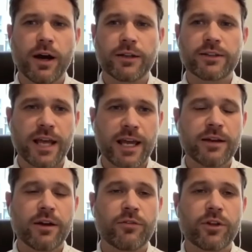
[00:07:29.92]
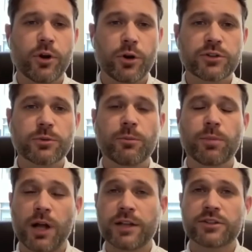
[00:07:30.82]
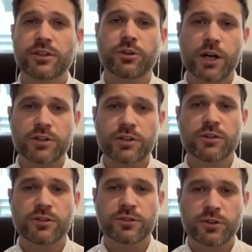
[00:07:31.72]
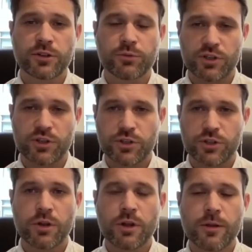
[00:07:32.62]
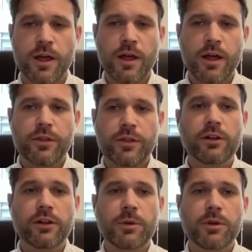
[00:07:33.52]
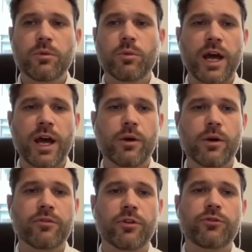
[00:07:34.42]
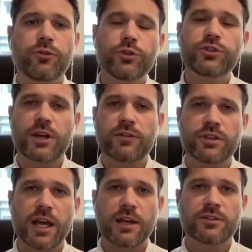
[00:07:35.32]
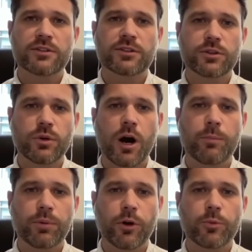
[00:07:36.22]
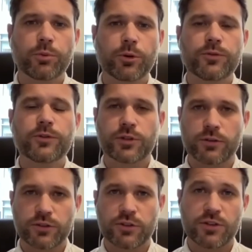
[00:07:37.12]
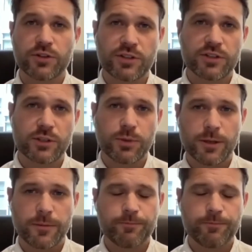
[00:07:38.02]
day of the notice of compliance and direction to serve was issued, the claimant would have the full 7 days to upload proof of service to the CCB.